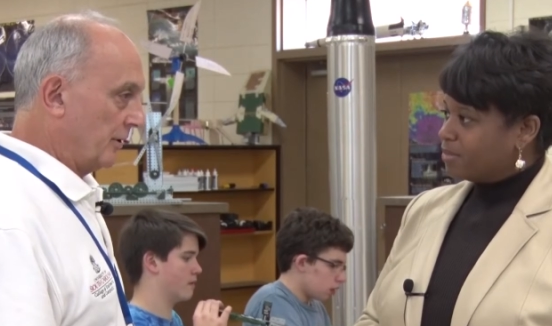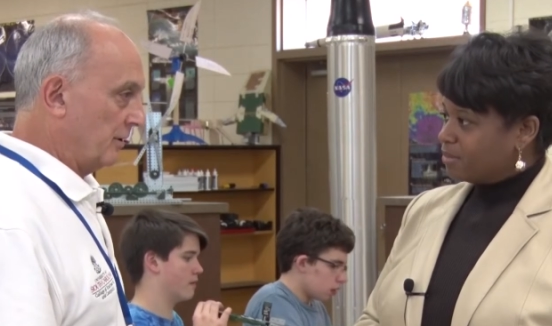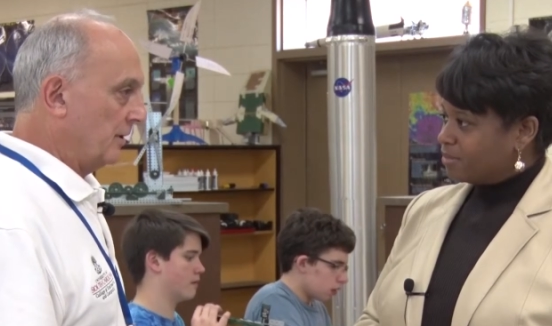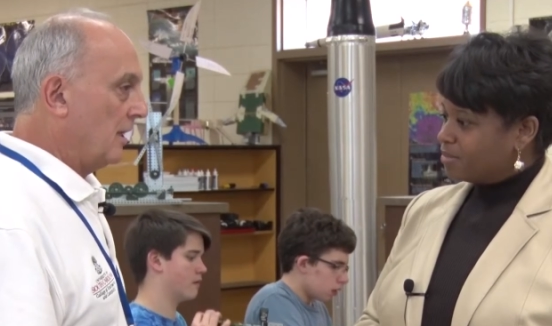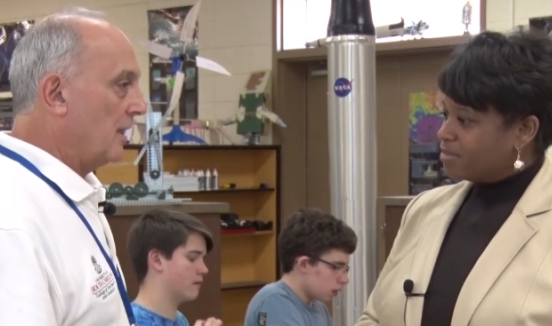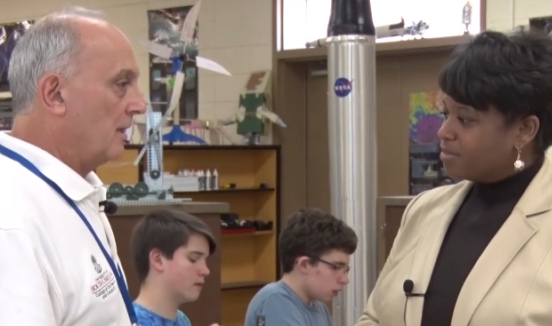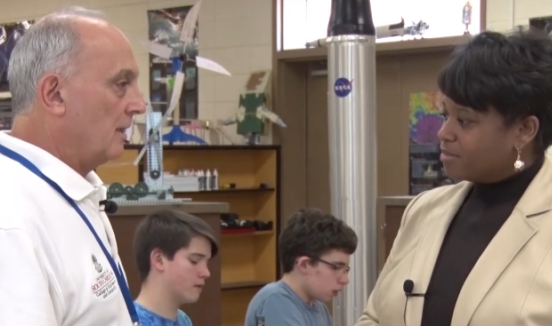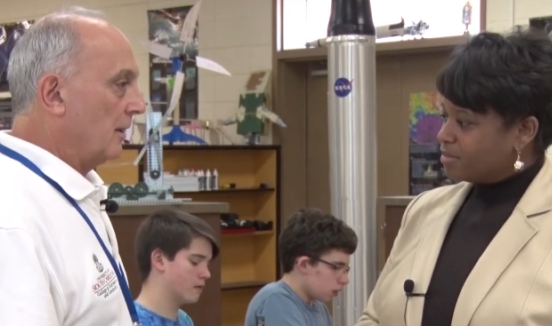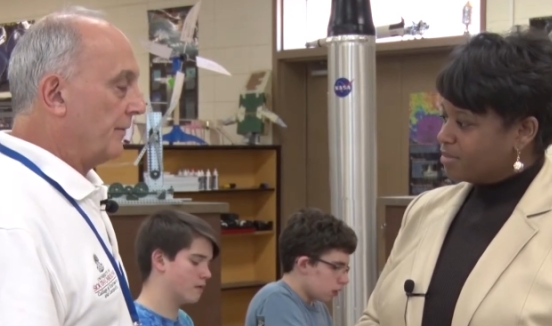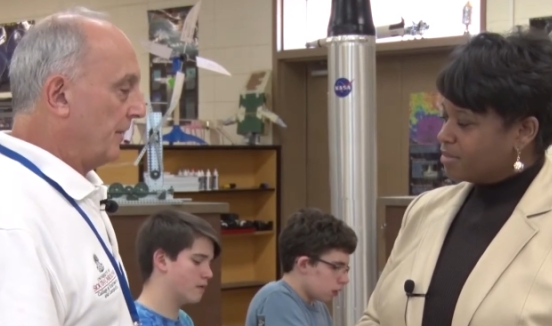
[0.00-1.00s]
Speaker 1: real
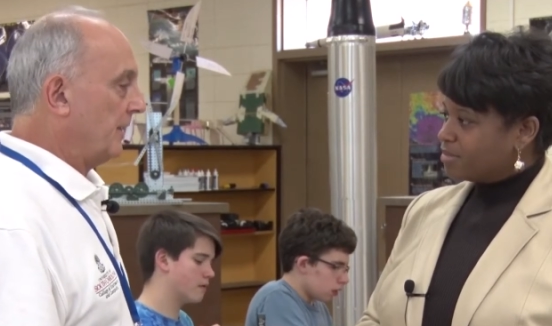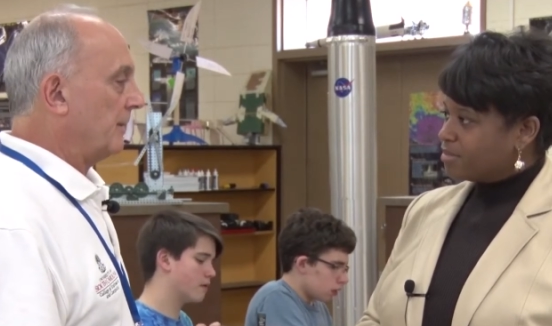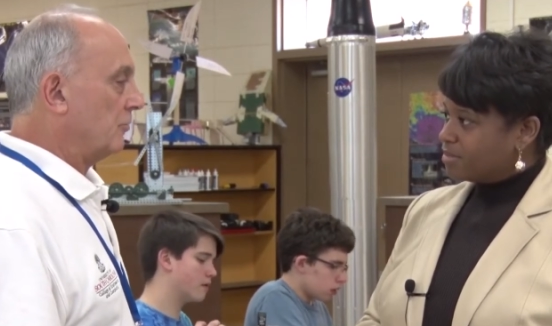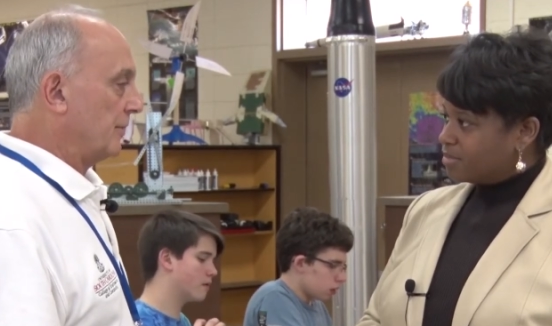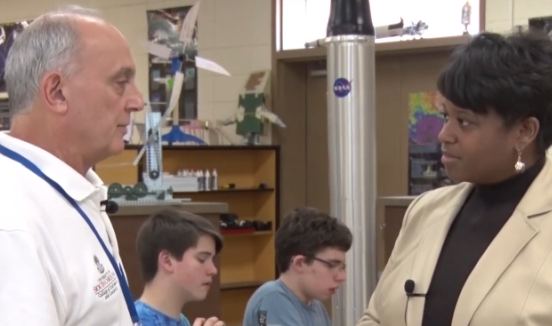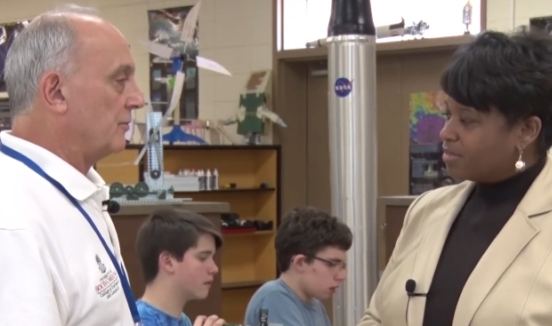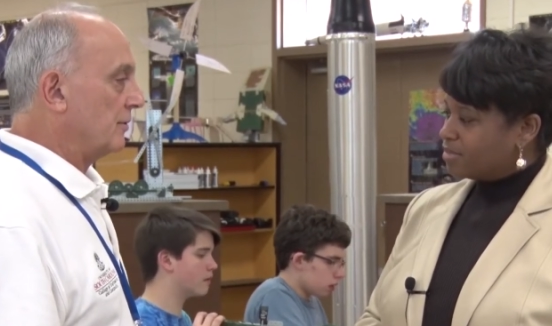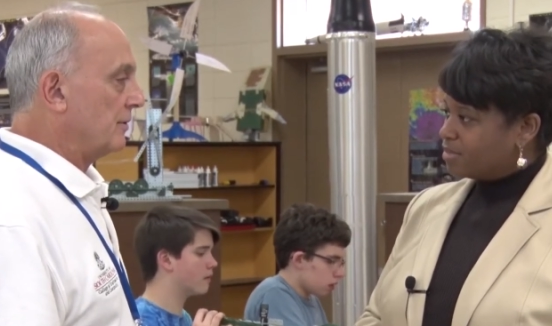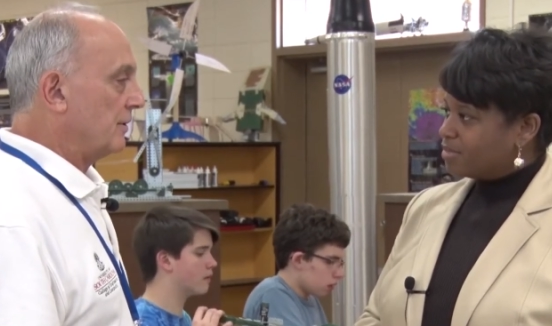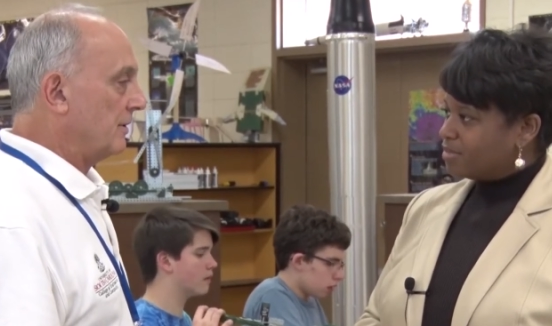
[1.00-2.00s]
authentic
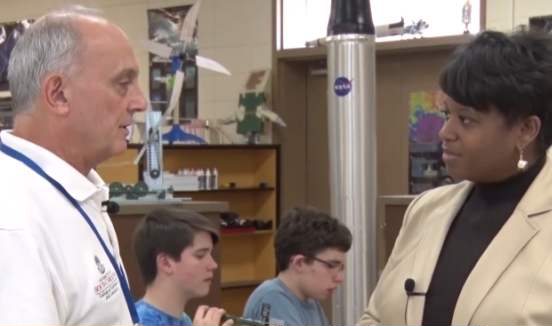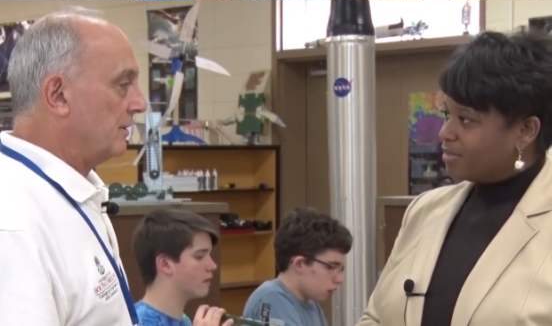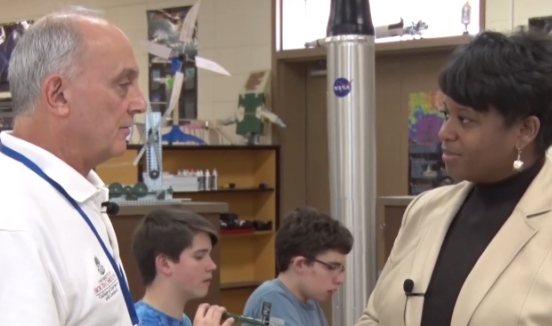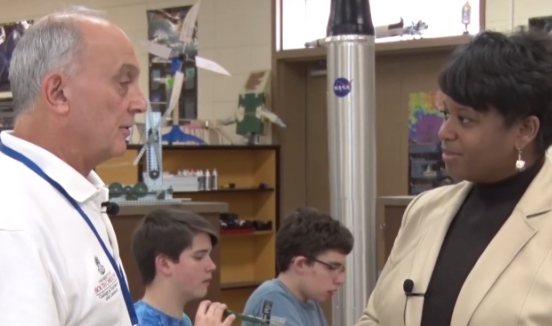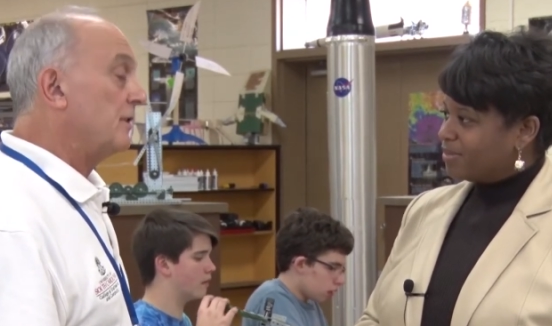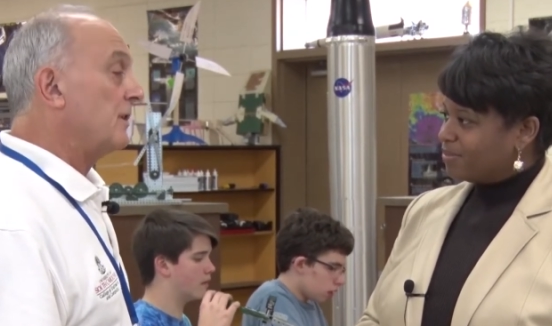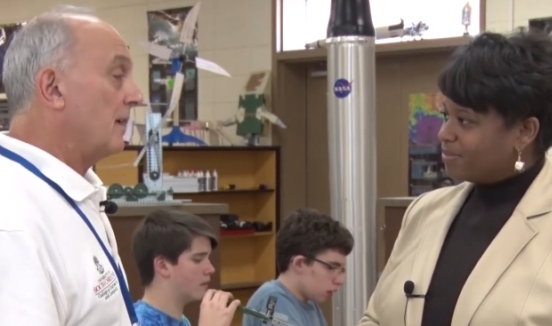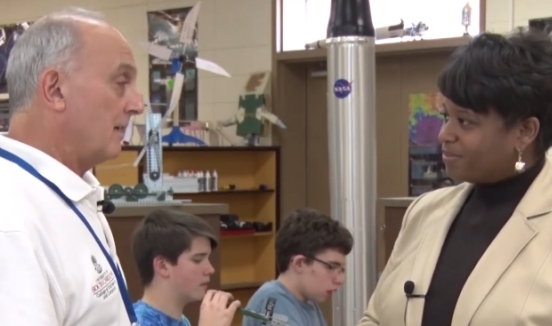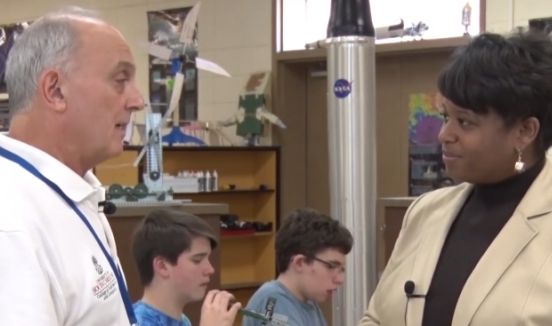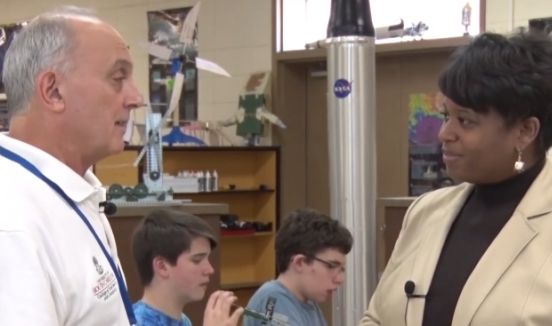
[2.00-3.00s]
research which is
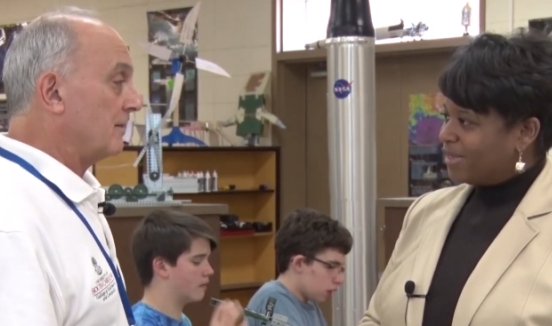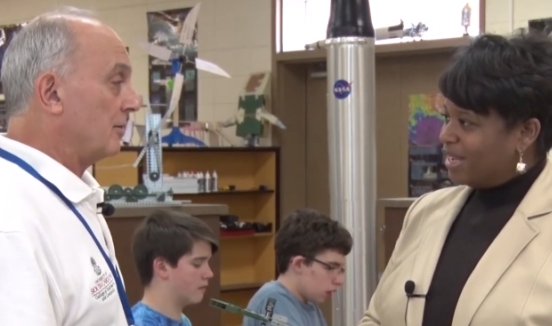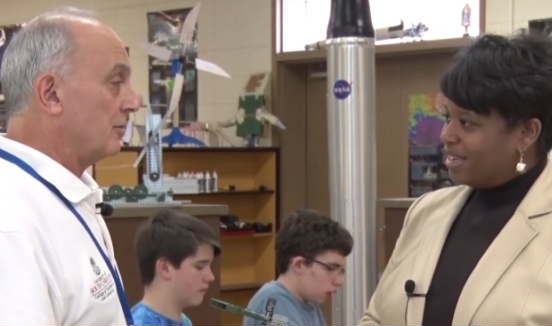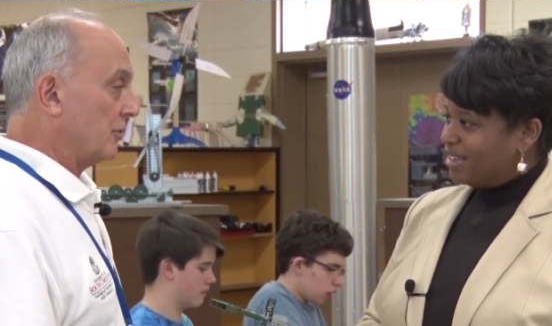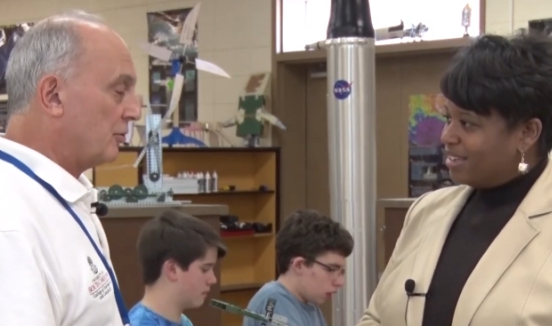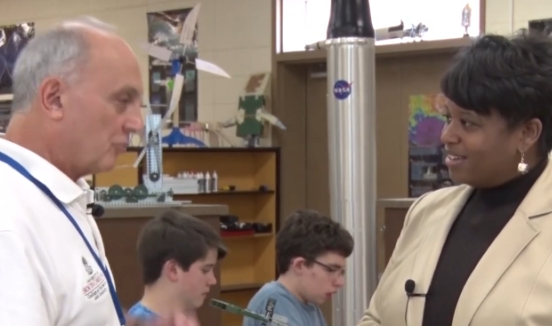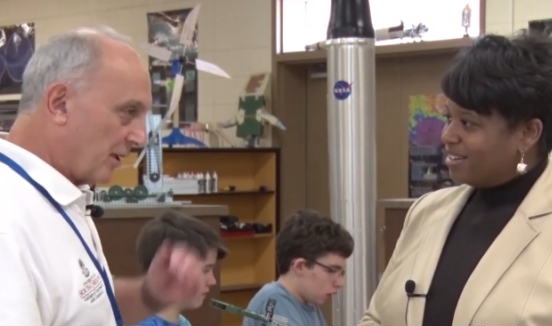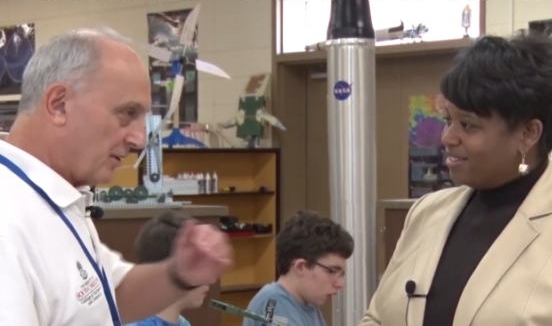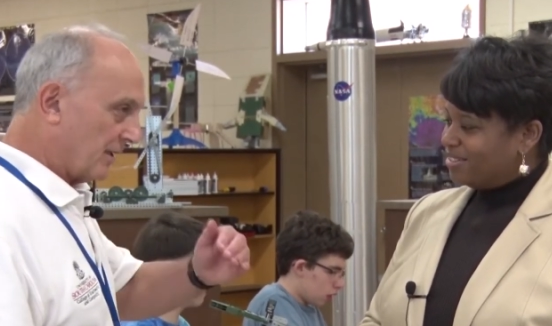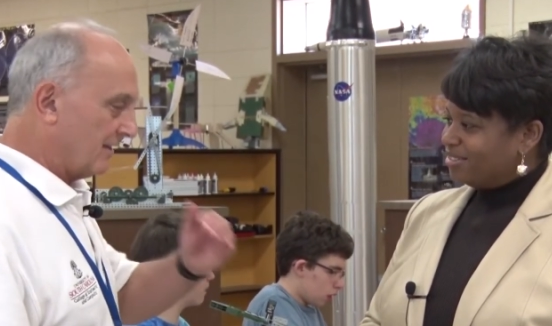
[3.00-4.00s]
kind of nice. There's, they're
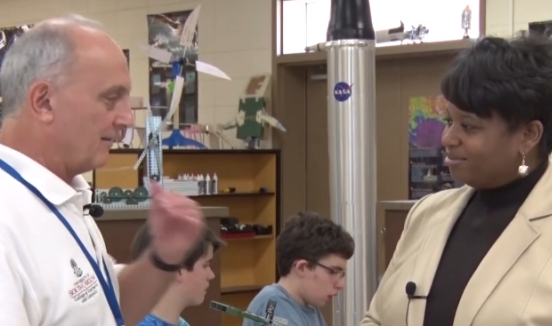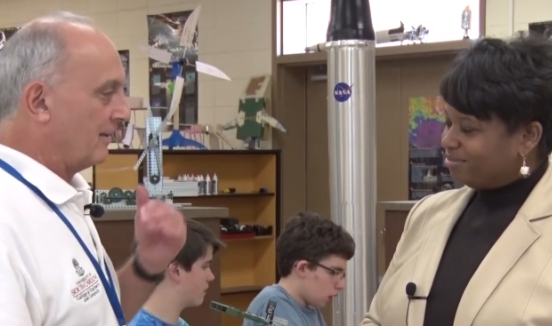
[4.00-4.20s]
stretching,